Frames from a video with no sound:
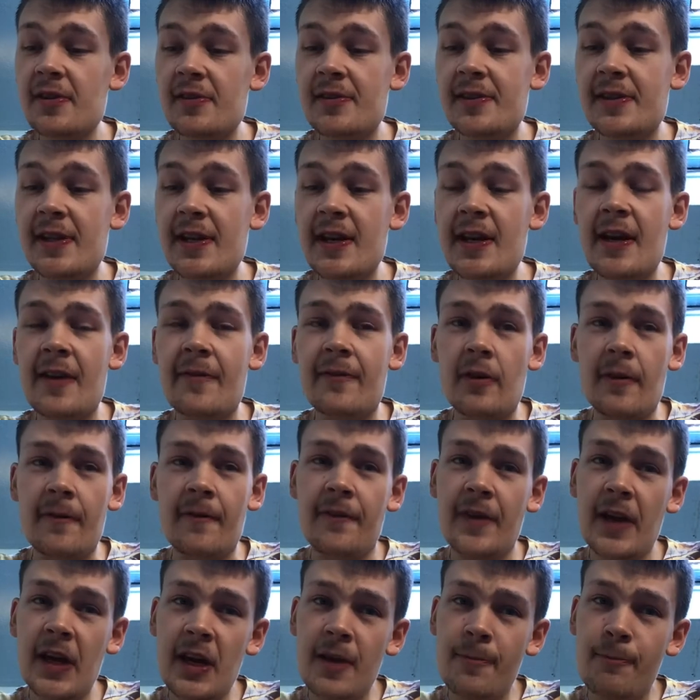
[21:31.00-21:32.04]
Leicester
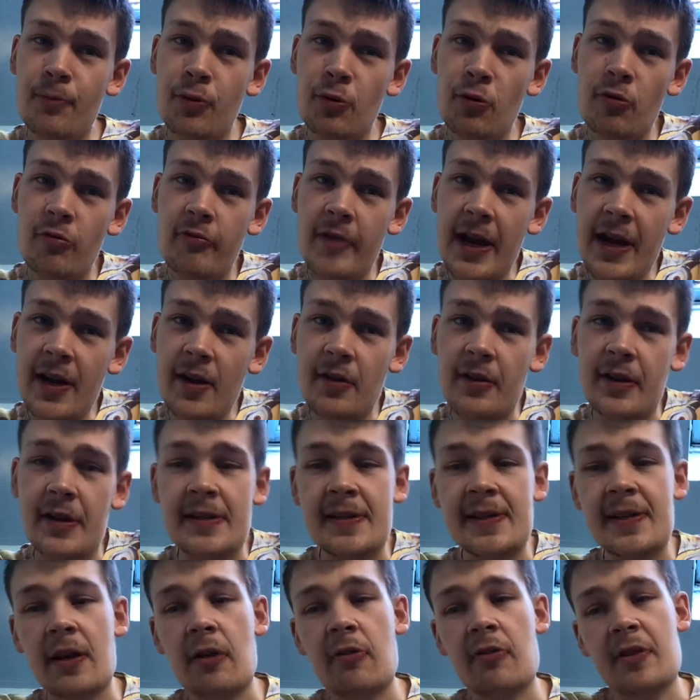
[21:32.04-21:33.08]
City have got a very poor
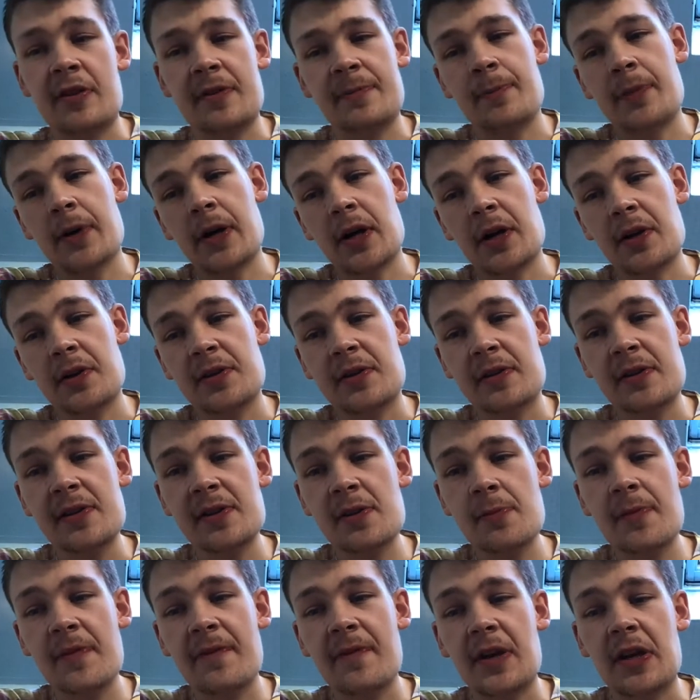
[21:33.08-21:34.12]
record at Selhurst
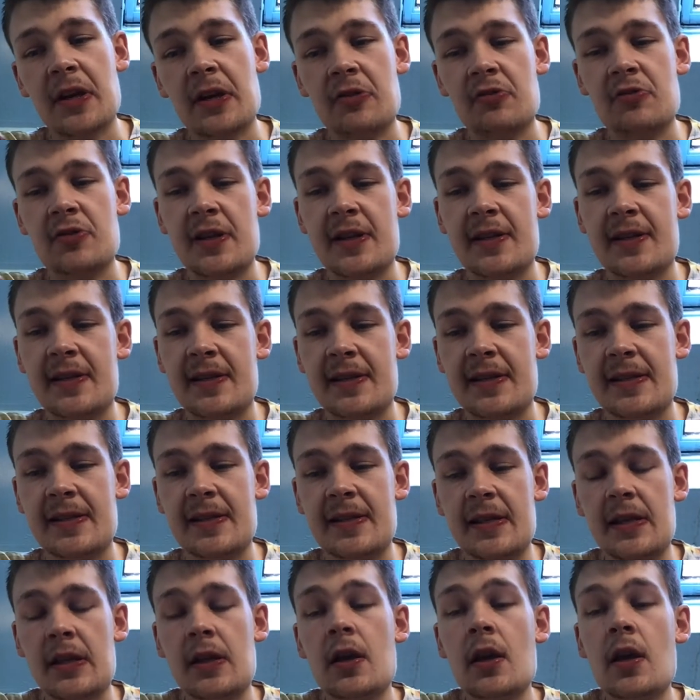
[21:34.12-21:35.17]
Park, so this will be very
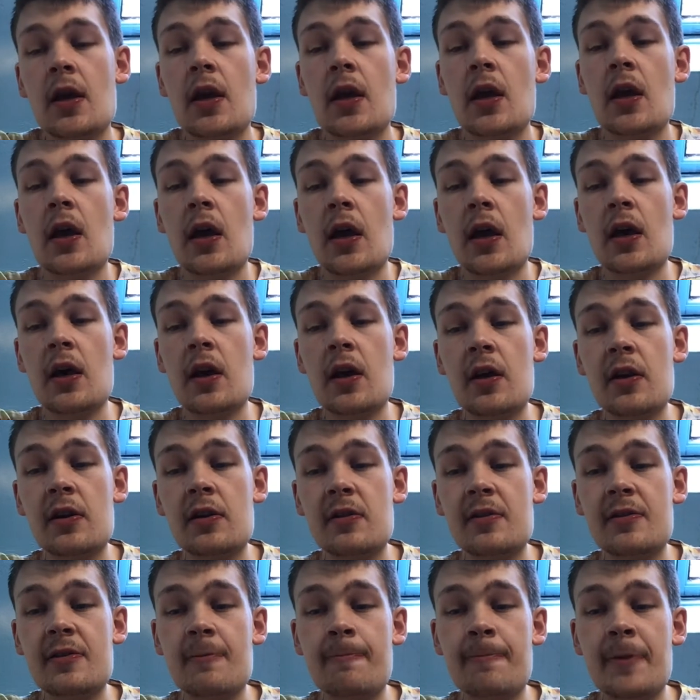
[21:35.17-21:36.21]
interesting to see.
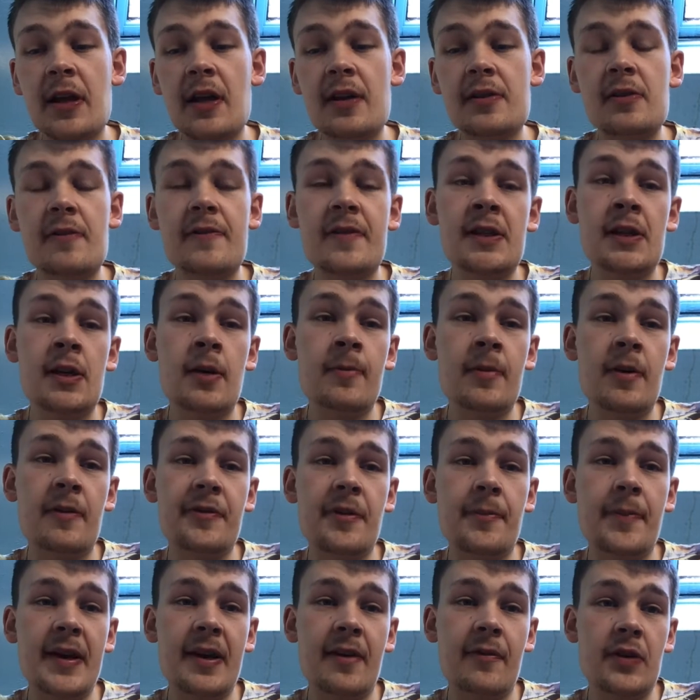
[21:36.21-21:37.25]
Crystal Palace
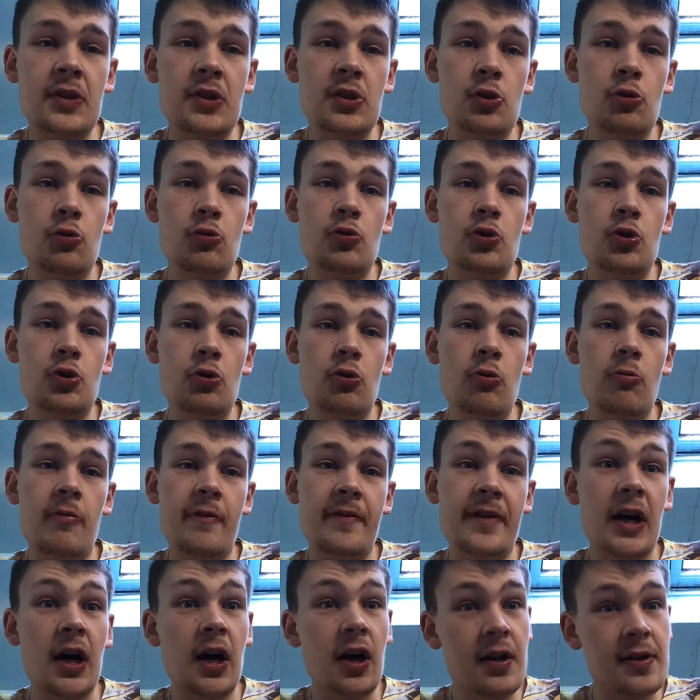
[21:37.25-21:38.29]
obviously coming off the back of a
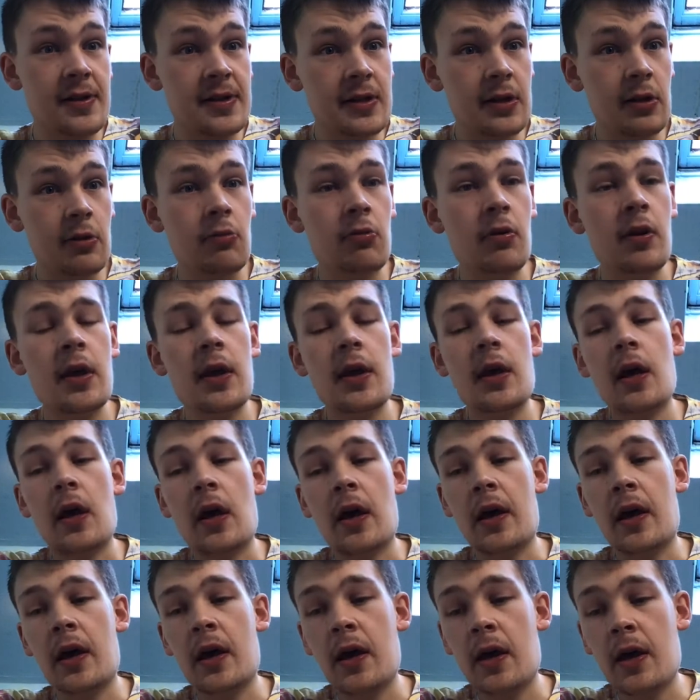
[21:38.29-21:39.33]
2-2 with
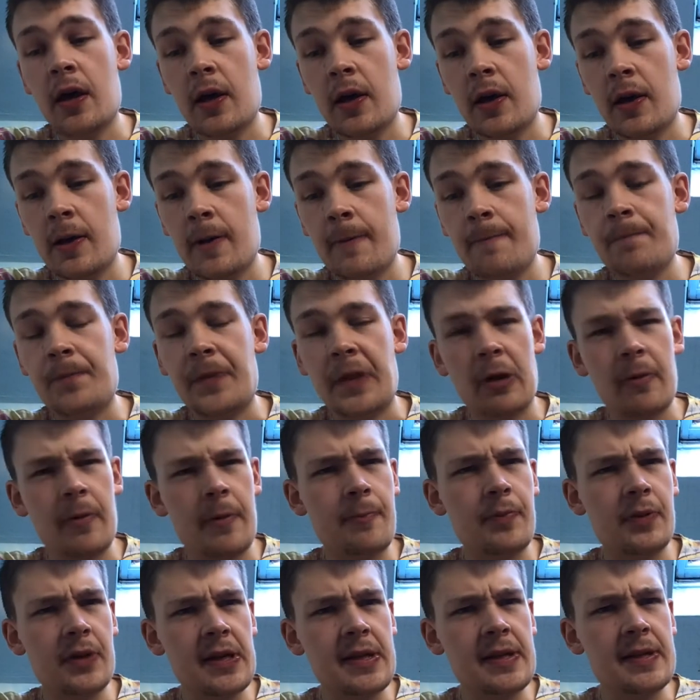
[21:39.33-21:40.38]
Arsenal.
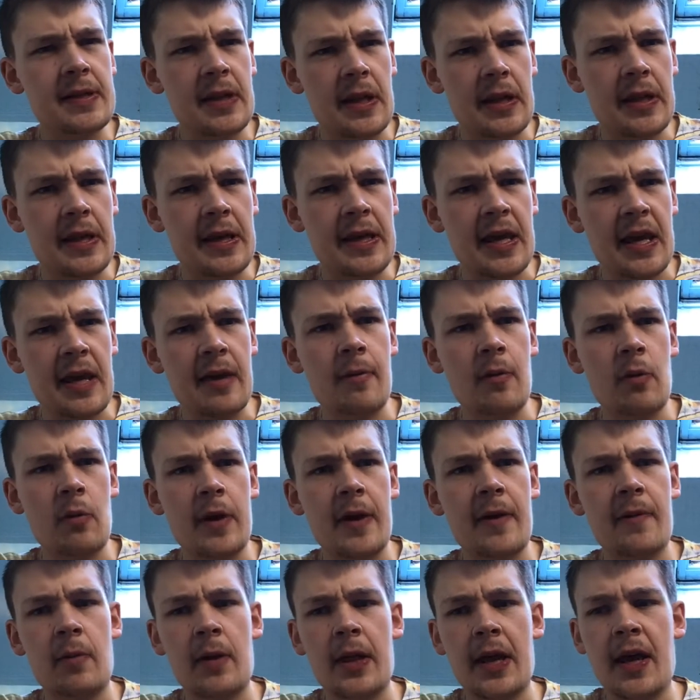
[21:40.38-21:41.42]
They'll be pleased that they
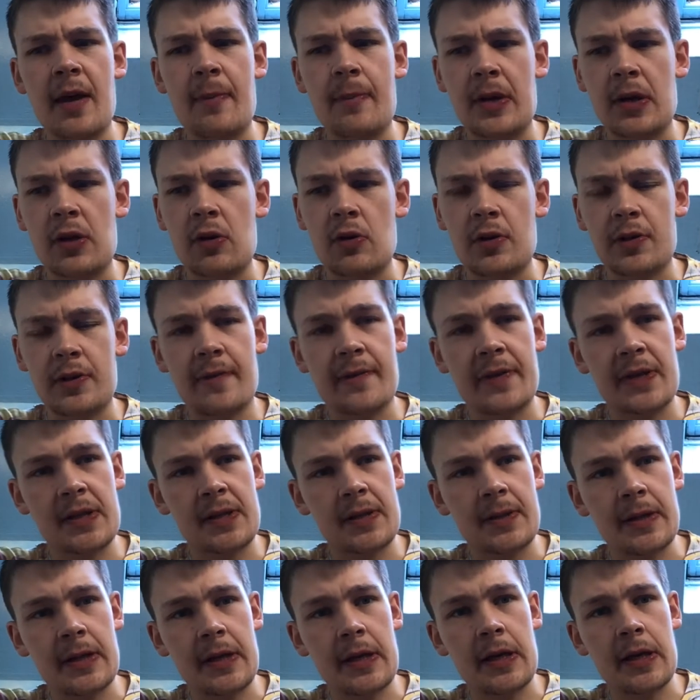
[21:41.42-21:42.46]
came away with that,
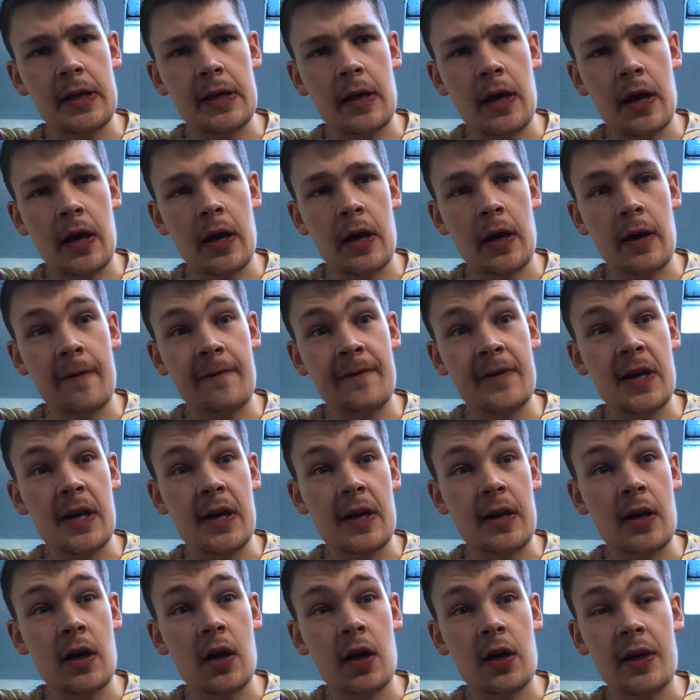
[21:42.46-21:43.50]
because obviously
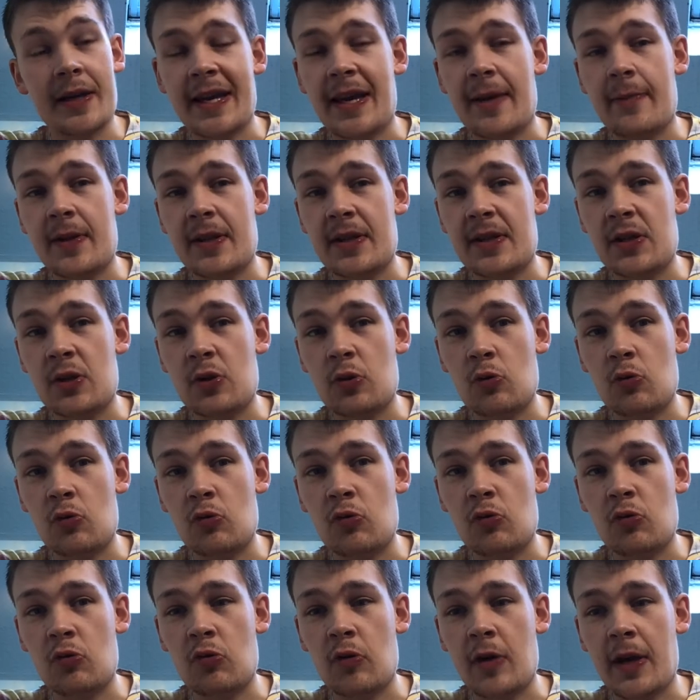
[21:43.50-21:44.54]
VAR came
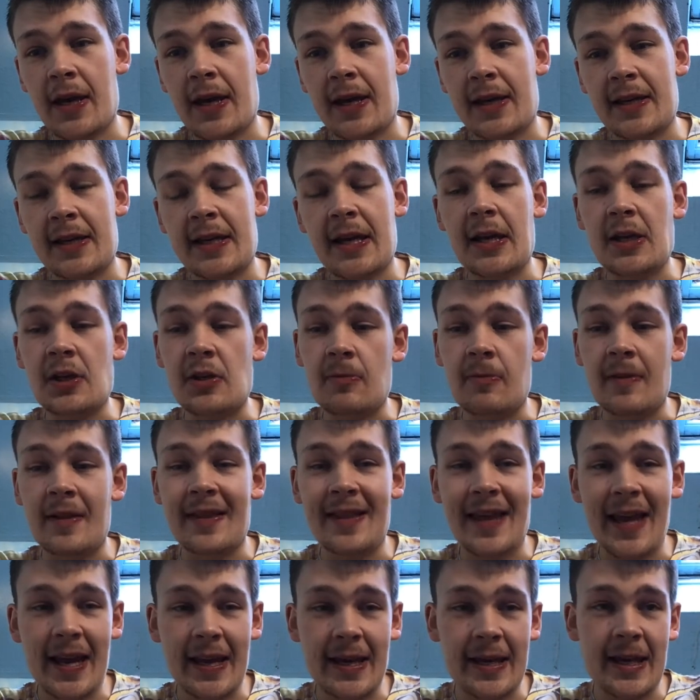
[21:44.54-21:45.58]
into
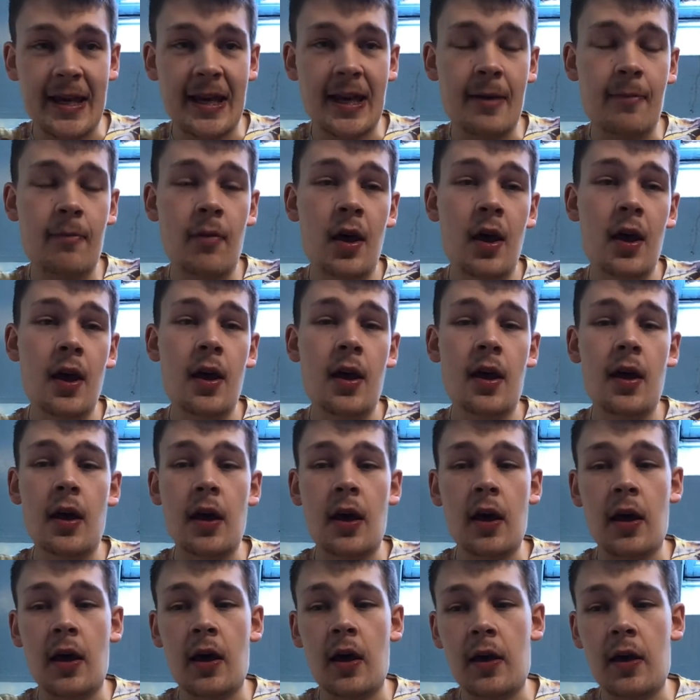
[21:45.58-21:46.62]
connection with that game.
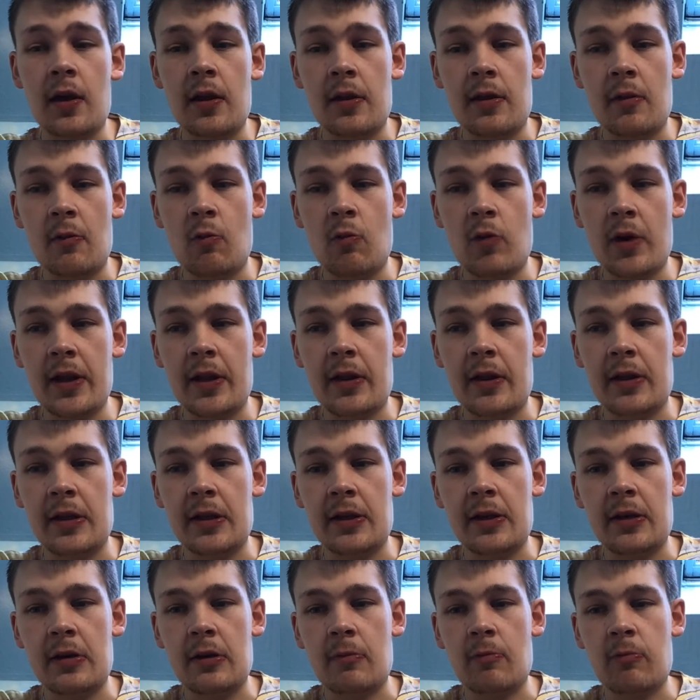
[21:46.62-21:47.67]

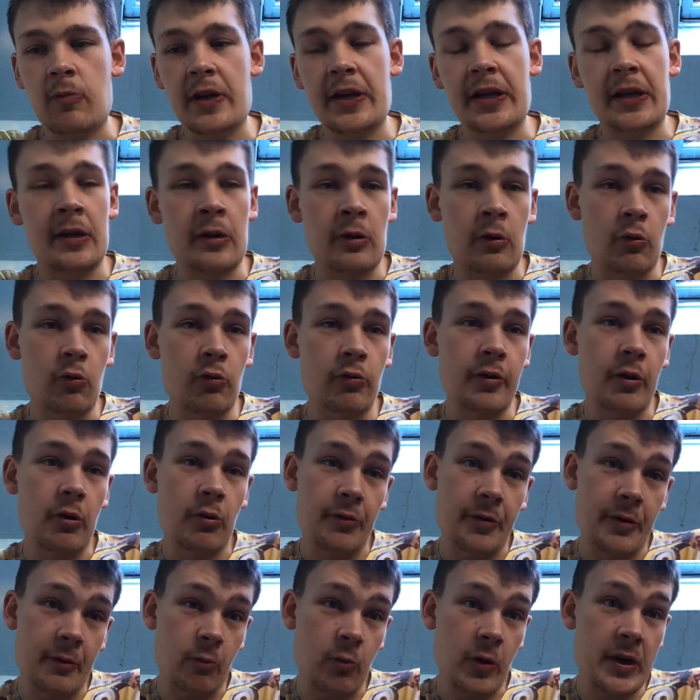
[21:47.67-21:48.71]
The winning
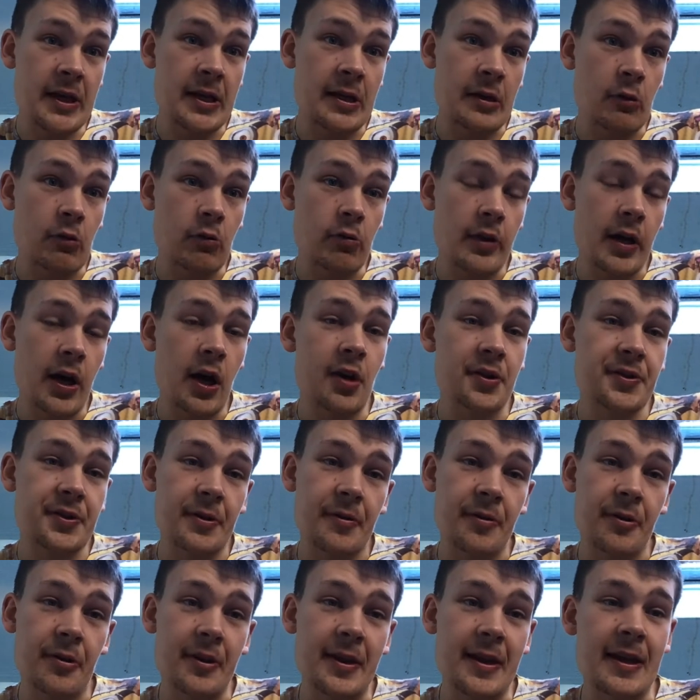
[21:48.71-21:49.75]
goal
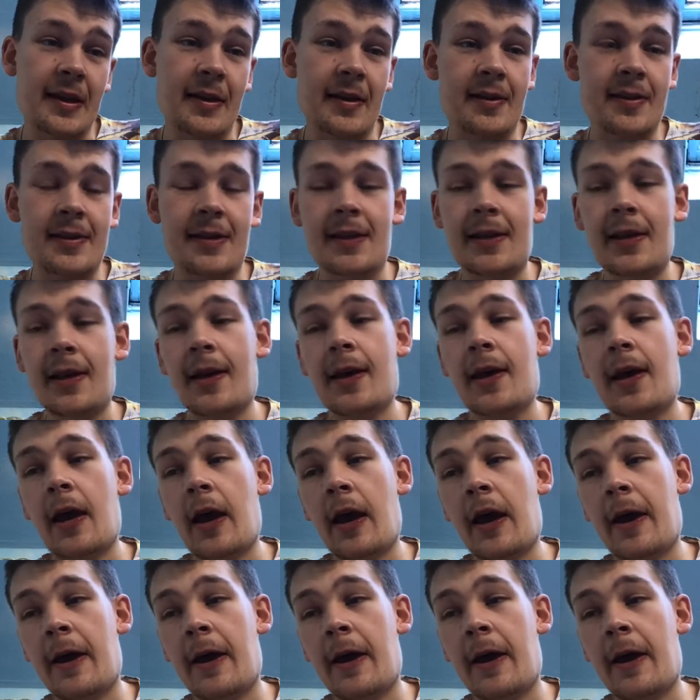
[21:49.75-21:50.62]
that Arsenal thought they had.